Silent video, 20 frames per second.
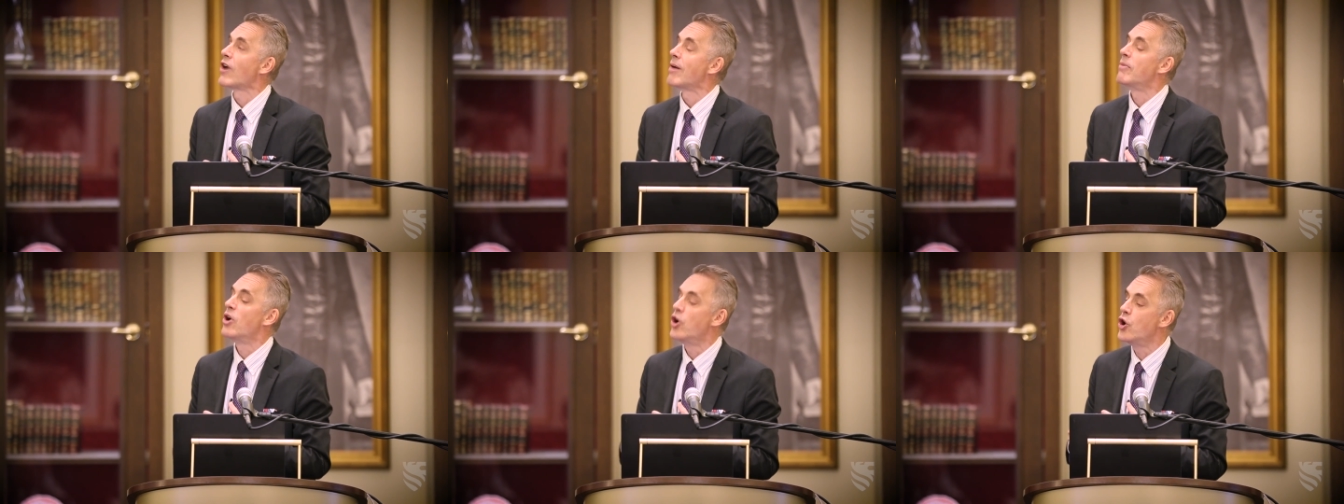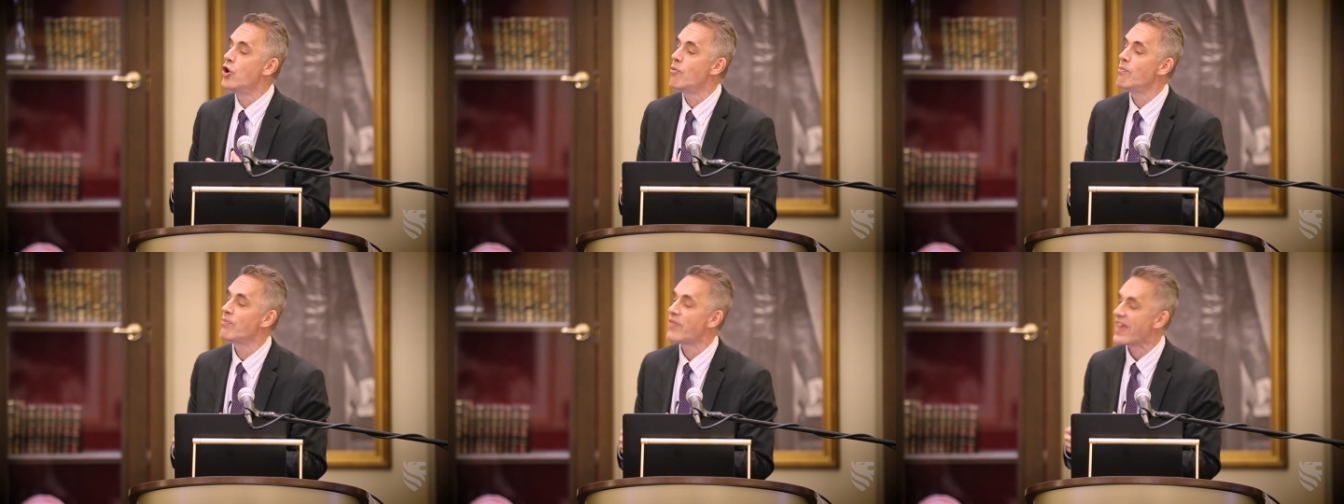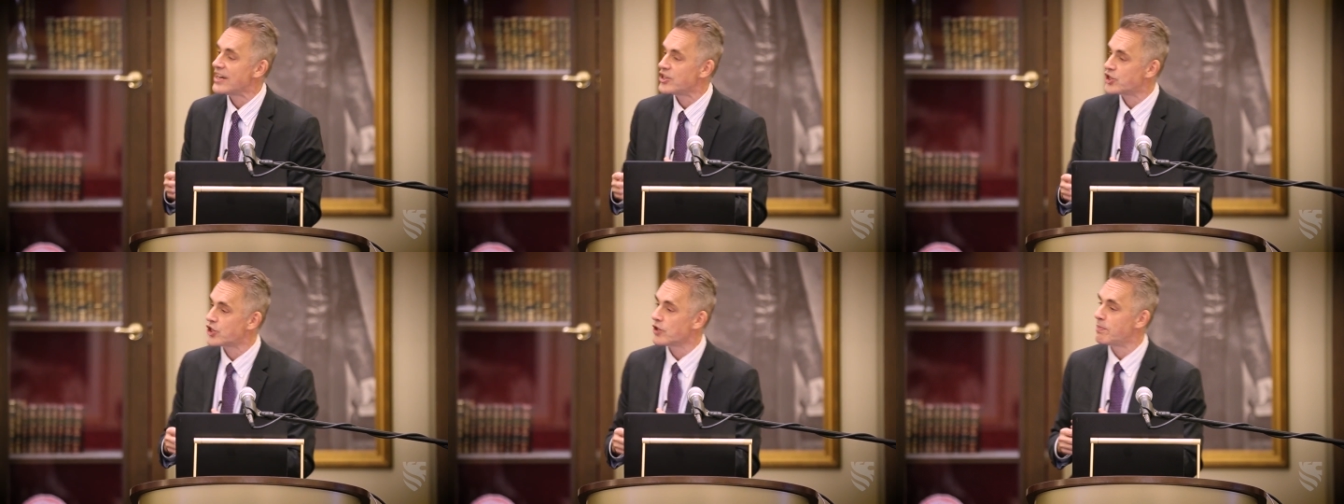from whom
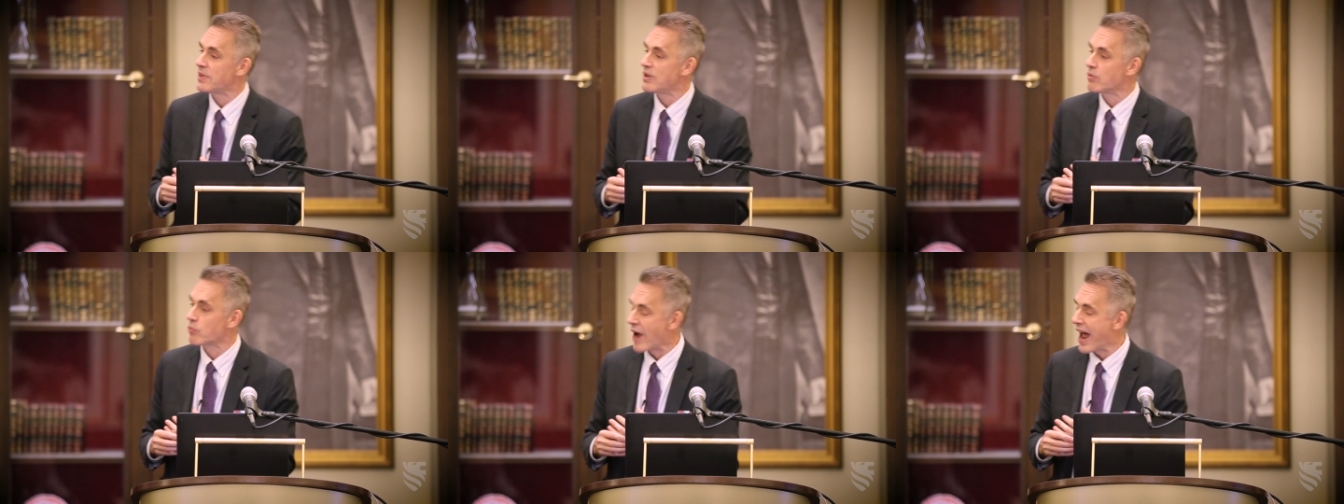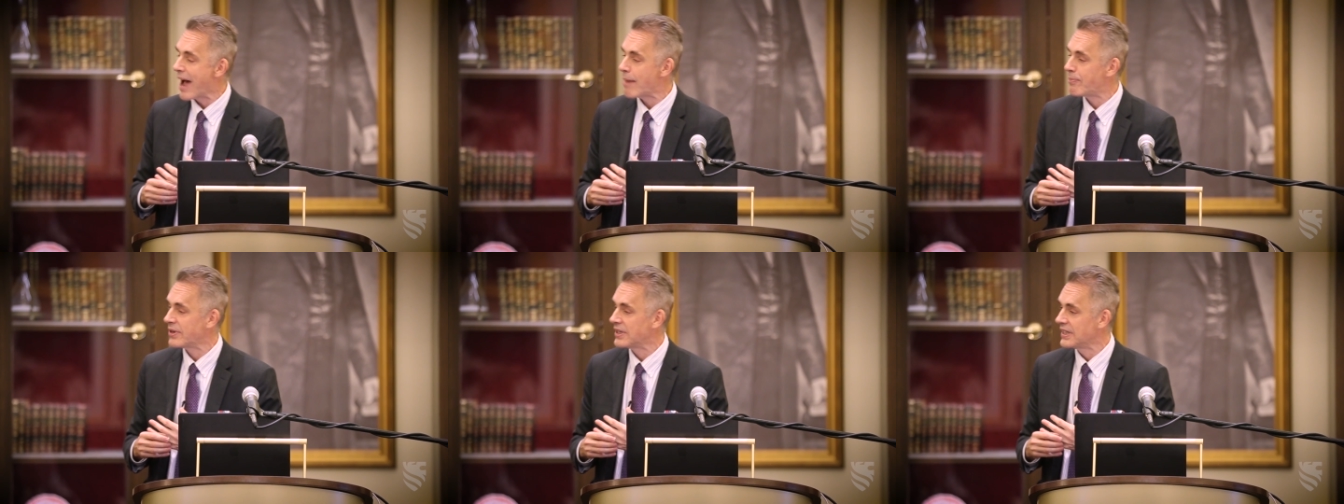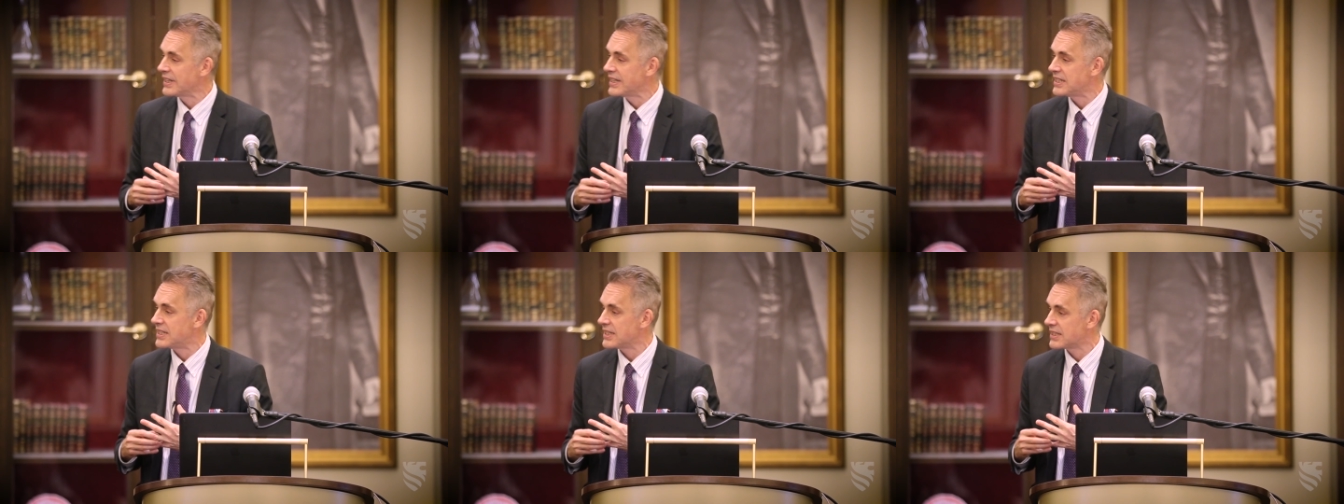they should be
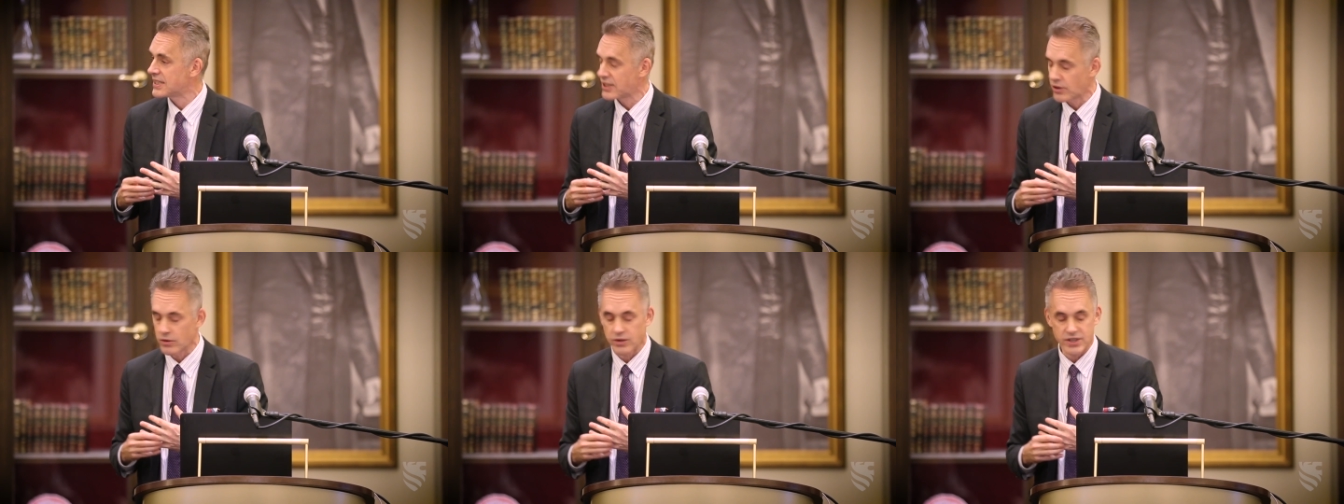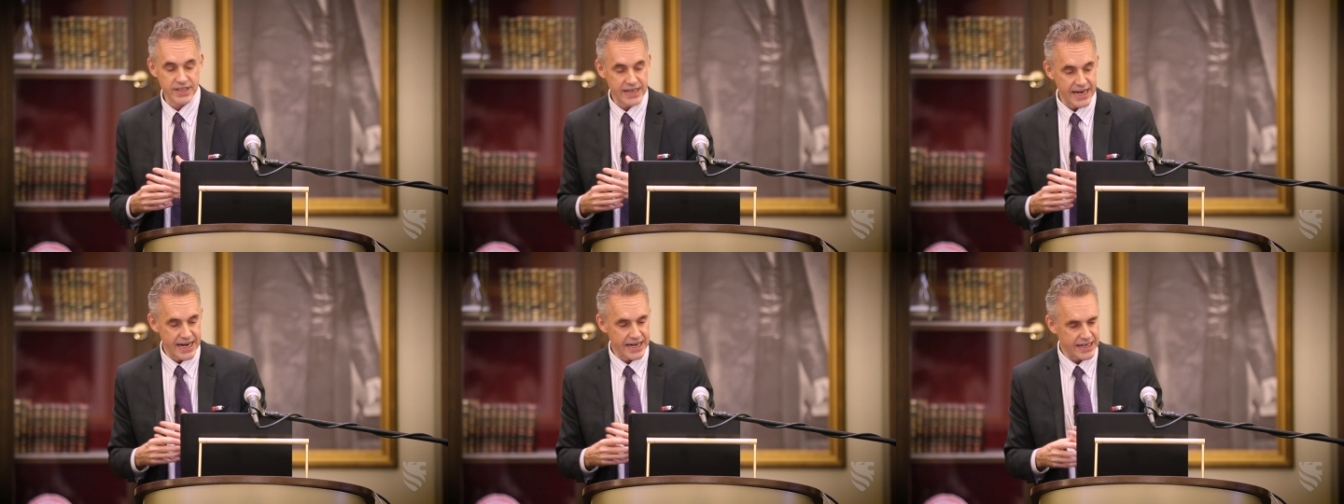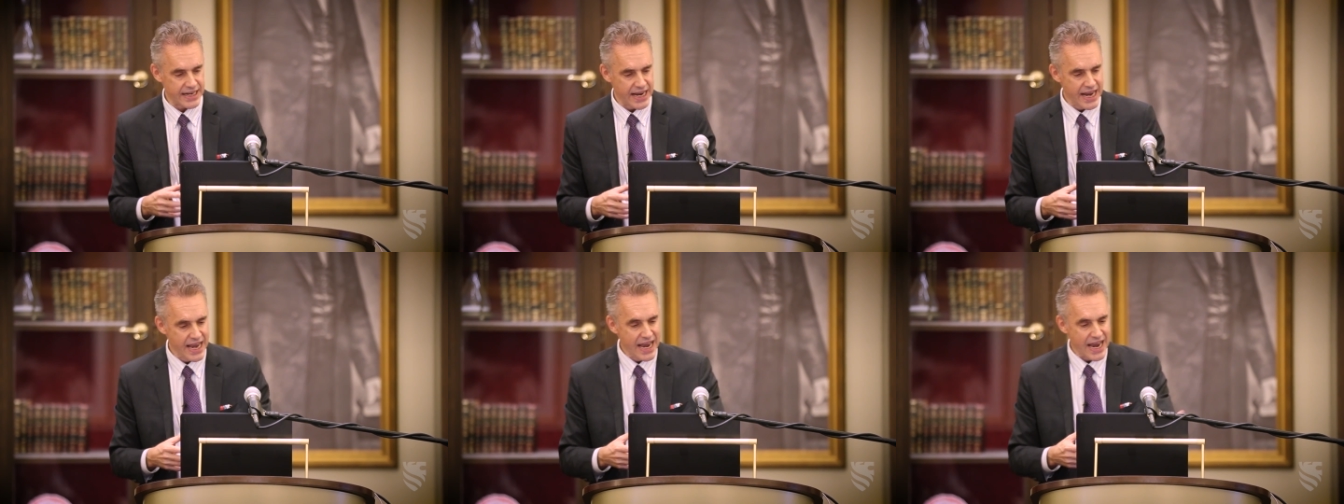rapidly
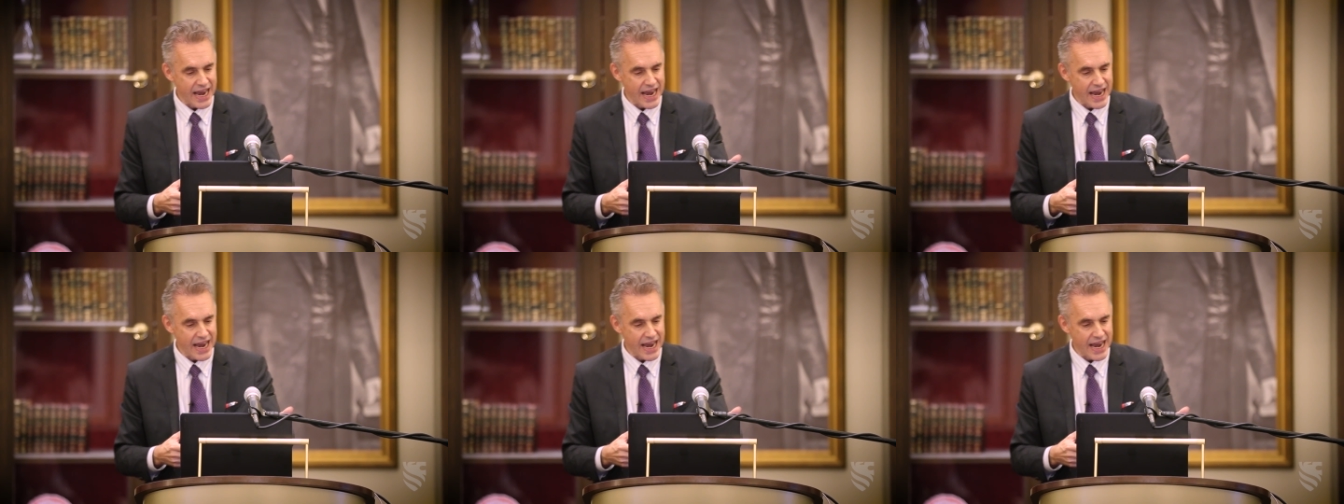dissociated.